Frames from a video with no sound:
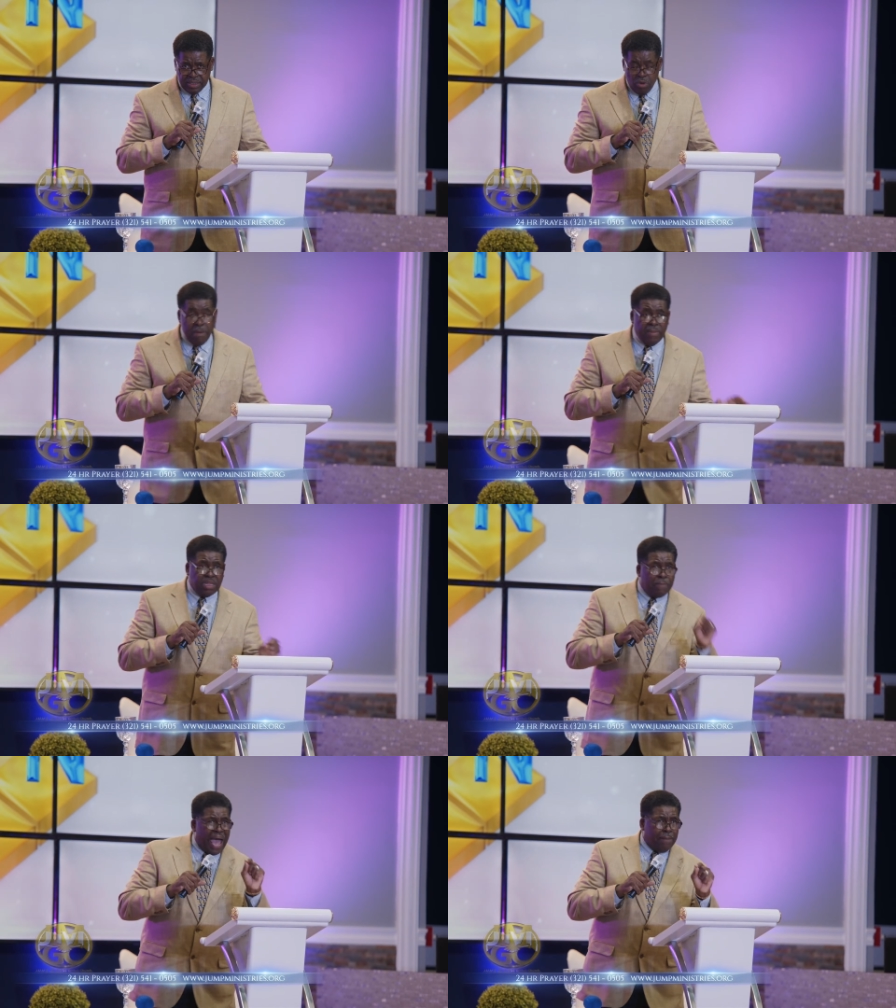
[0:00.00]
Remember,
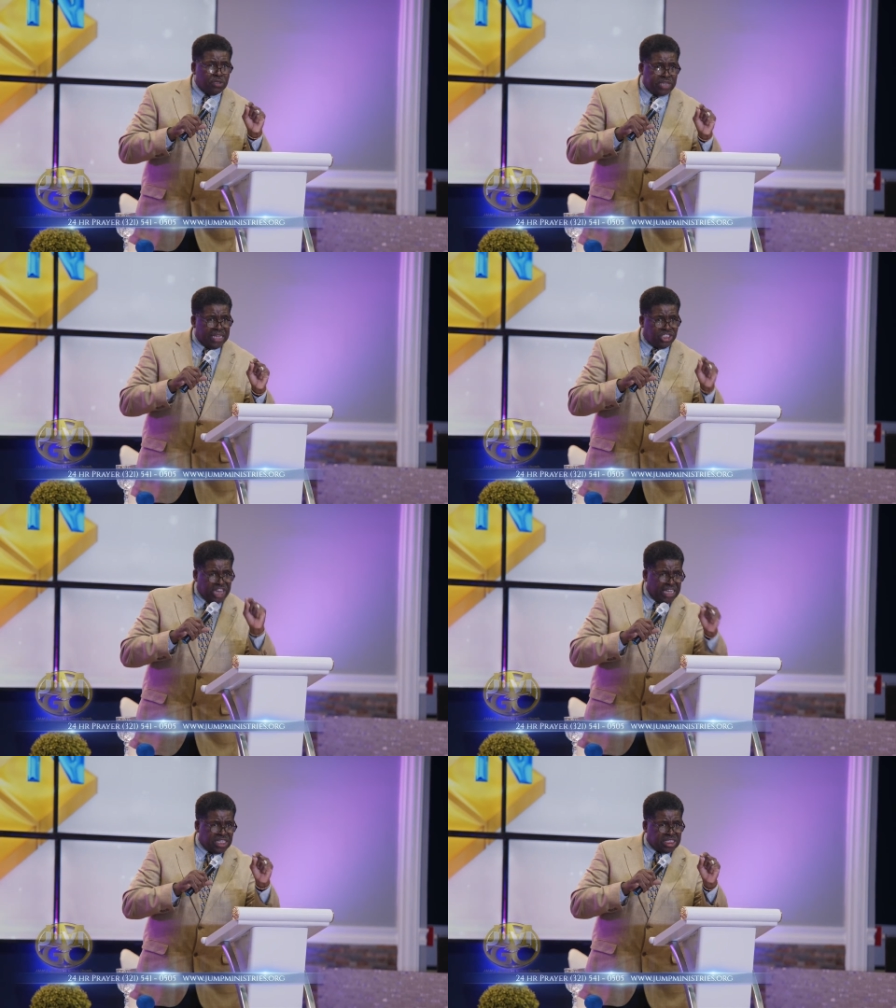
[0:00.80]
the Bible says,
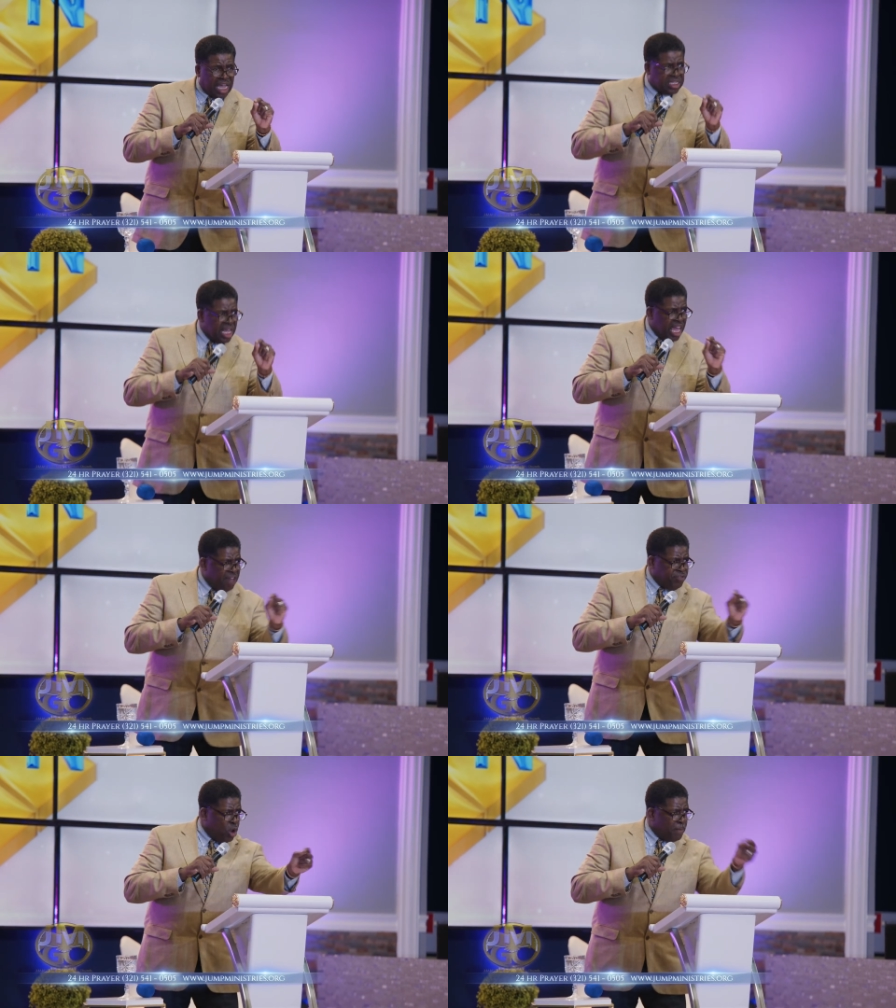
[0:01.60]
Jesus says,
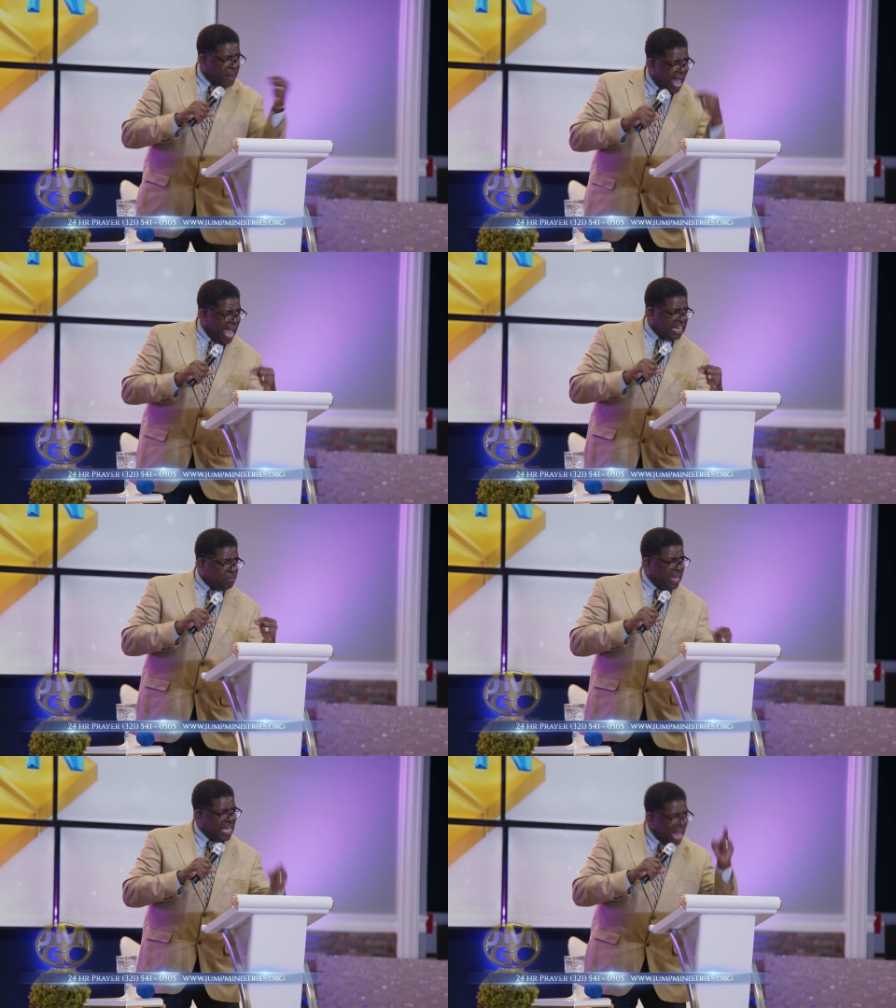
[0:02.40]
if you abide
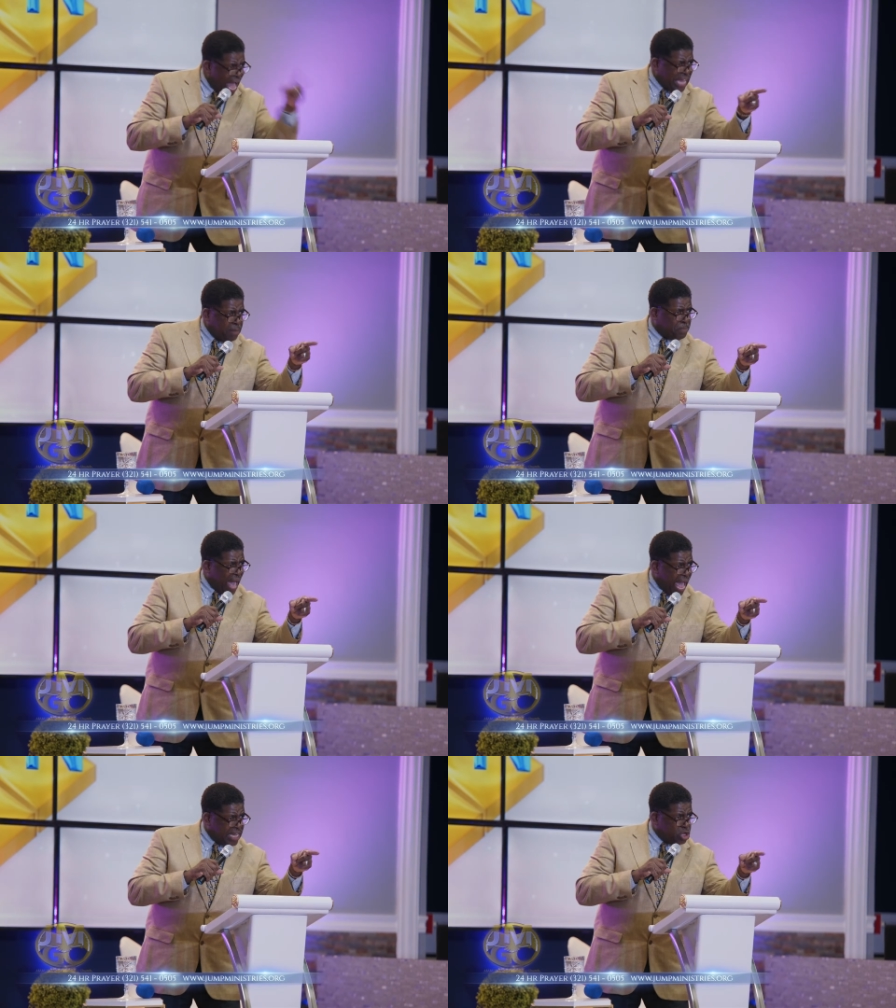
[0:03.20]
in me and I
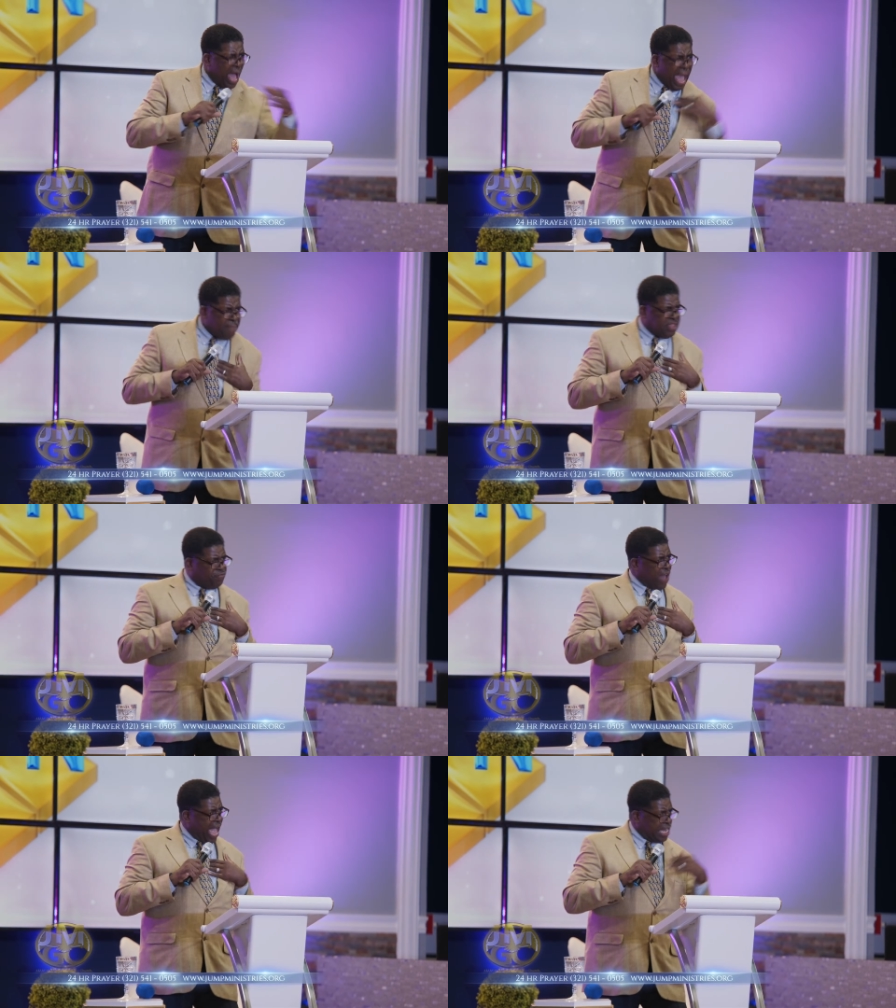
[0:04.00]
abide in you, I'm
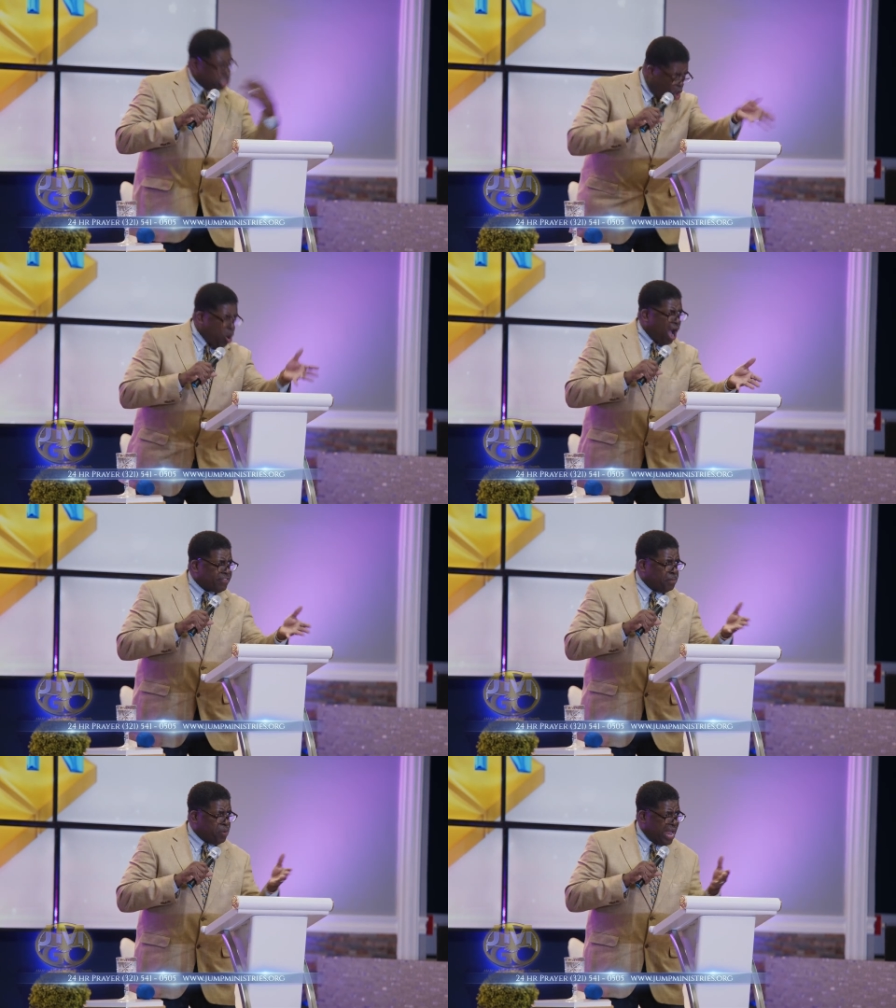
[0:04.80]
the vine, you
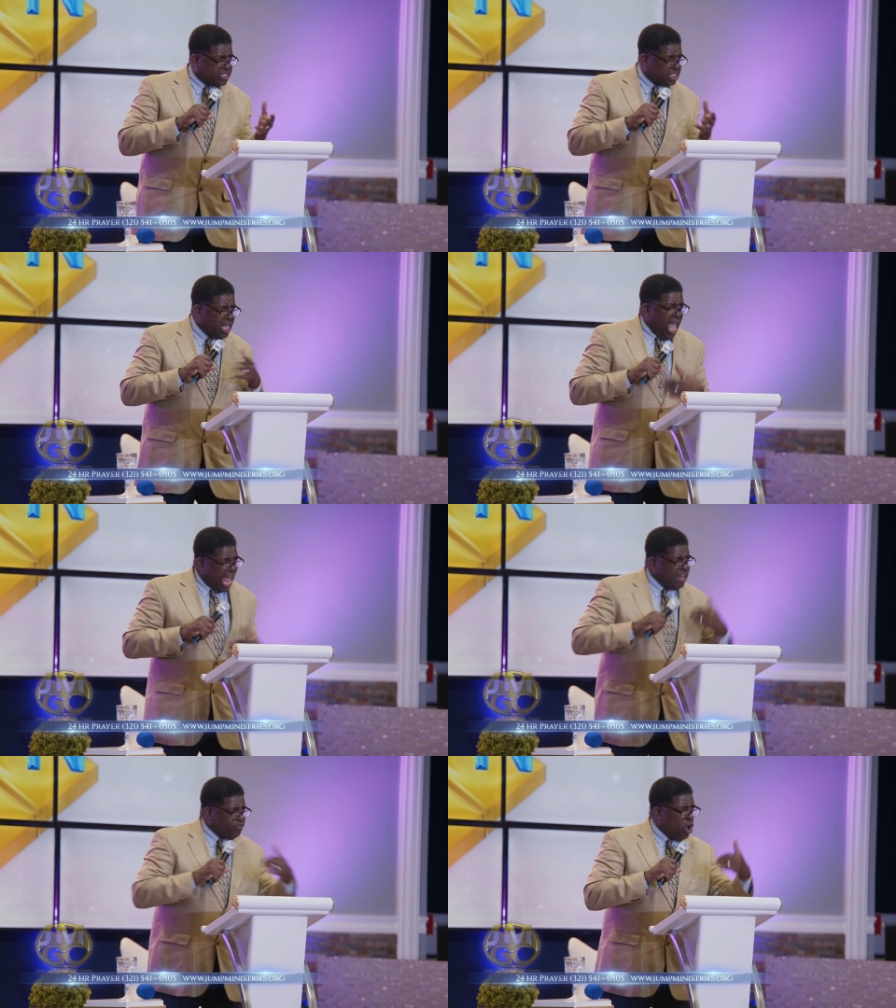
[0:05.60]
are the branches.
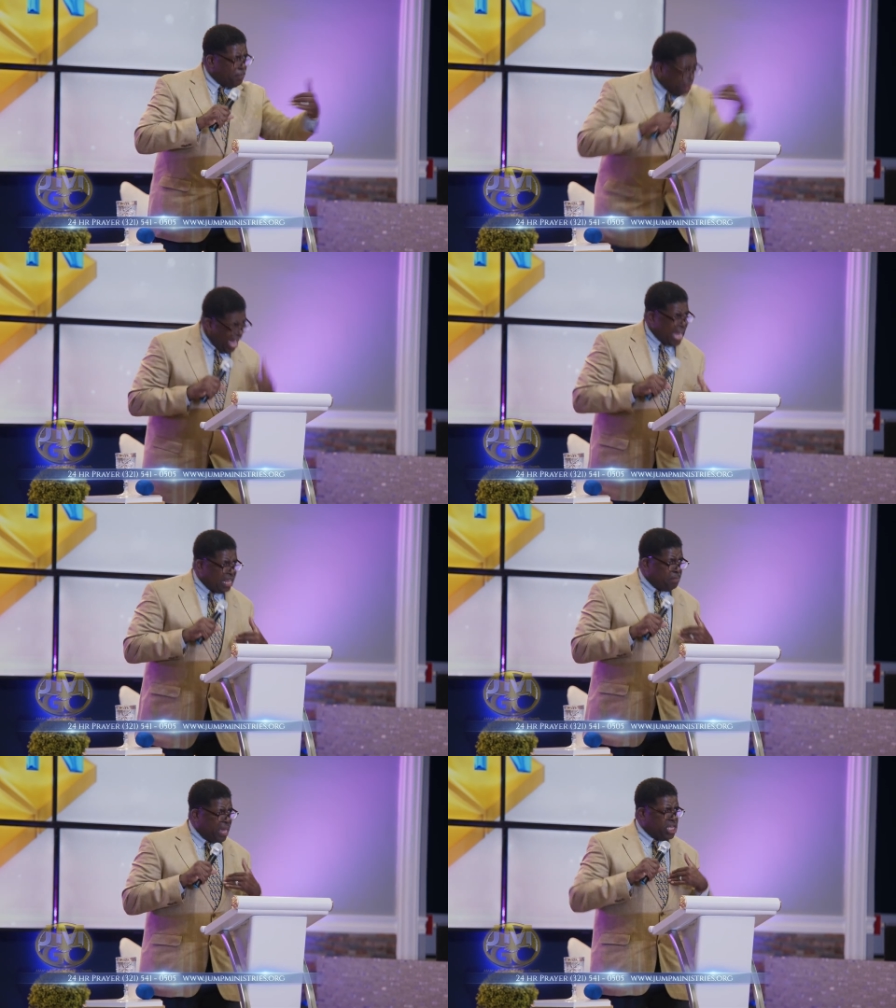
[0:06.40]
And if you
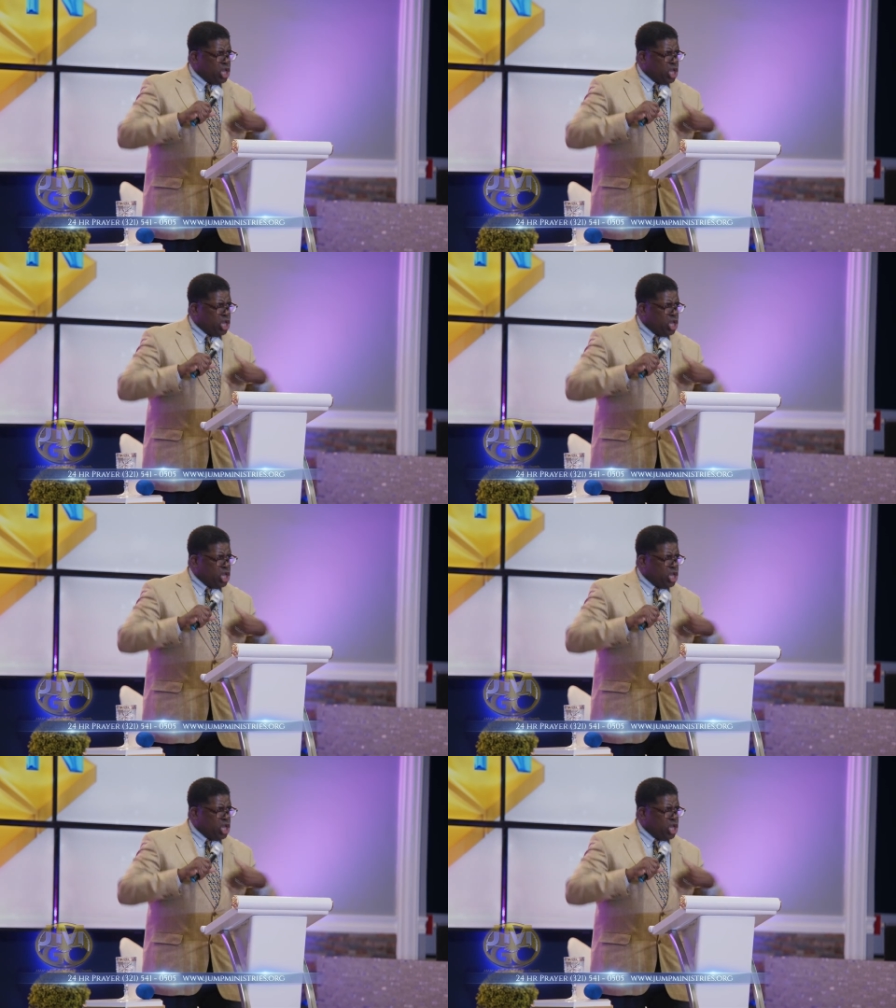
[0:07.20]
abide in me,